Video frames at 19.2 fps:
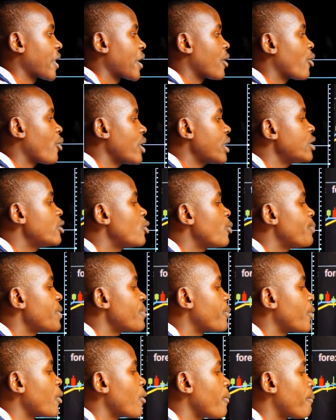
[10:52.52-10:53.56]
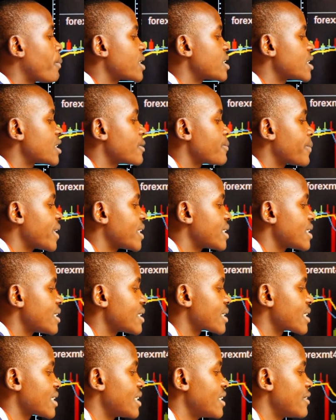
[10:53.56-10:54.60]
Why do people participate in
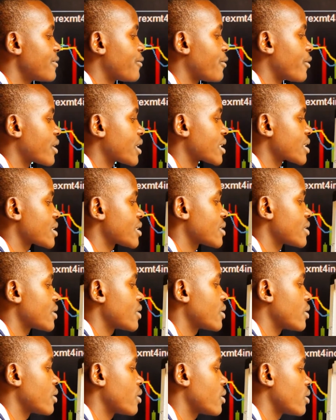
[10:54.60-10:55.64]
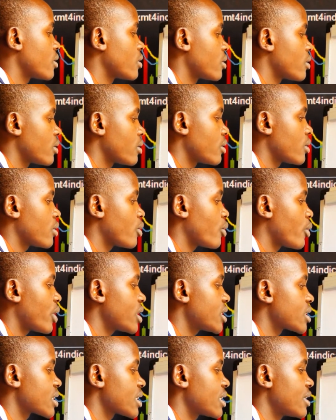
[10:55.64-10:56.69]
trading Forex? Why
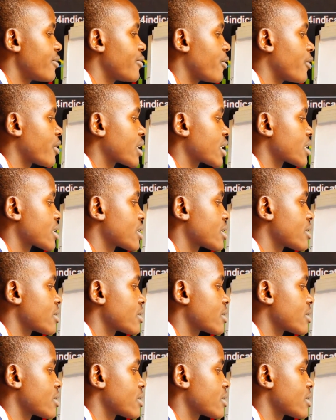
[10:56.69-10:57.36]
trade Forex?